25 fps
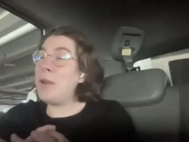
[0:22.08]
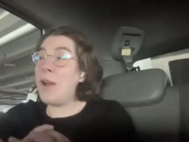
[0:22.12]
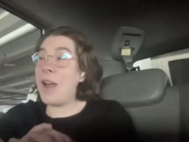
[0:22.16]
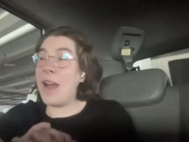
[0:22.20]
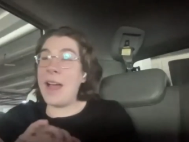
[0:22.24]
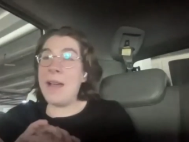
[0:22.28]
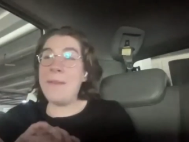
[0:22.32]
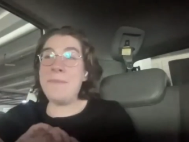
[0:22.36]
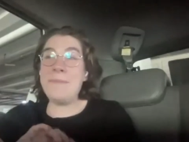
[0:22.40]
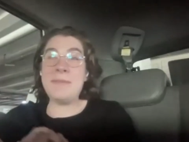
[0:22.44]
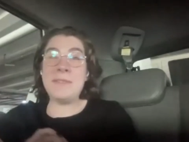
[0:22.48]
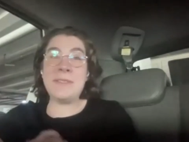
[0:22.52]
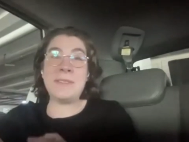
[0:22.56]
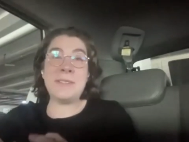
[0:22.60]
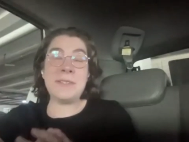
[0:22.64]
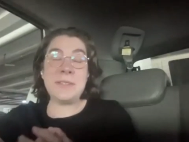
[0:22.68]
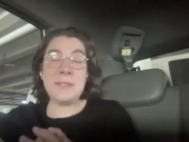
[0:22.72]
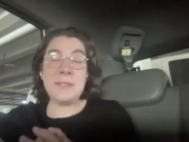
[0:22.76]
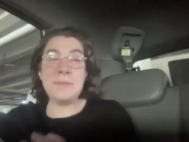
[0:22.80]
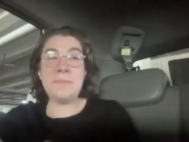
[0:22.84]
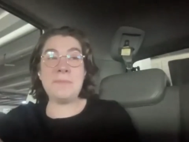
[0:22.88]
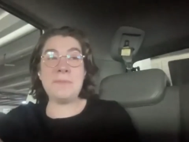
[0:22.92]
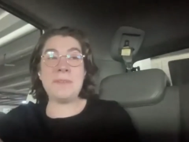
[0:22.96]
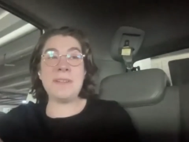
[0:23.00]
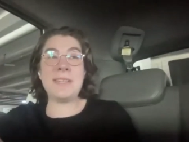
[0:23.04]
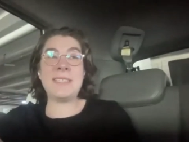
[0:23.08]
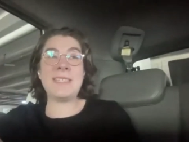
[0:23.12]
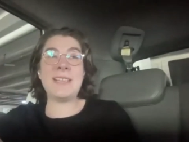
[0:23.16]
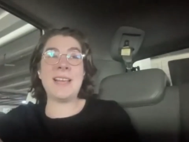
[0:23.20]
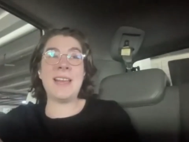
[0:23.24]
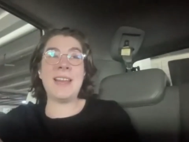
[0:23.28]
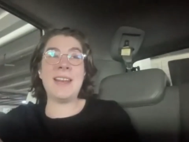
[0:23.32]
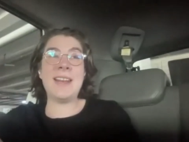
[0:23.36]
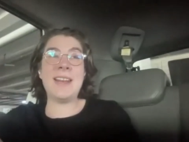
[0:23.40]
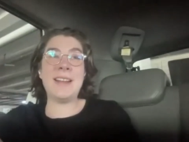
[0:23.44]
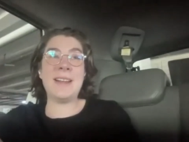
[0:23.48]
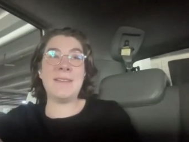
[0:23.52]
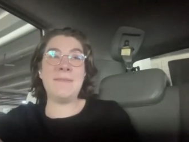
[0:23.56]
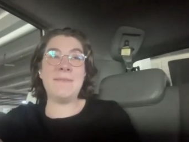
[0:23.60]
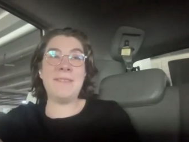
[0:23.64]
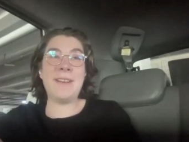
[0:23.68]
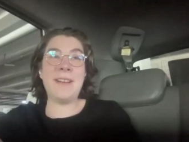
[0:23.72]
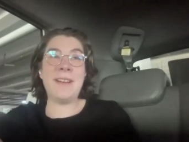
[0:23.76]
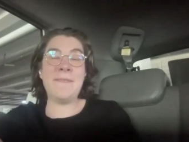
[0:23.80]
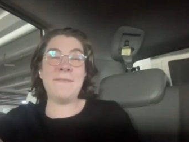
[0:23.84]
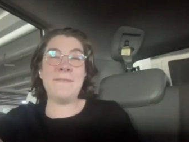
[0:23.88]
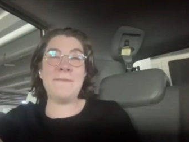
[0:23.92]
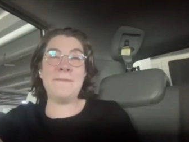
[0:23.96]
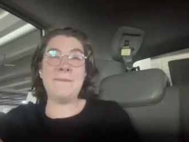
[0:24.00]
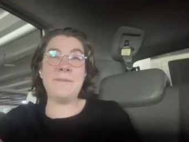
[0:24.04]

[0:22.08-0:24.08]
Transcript: I'm super excited. I've I've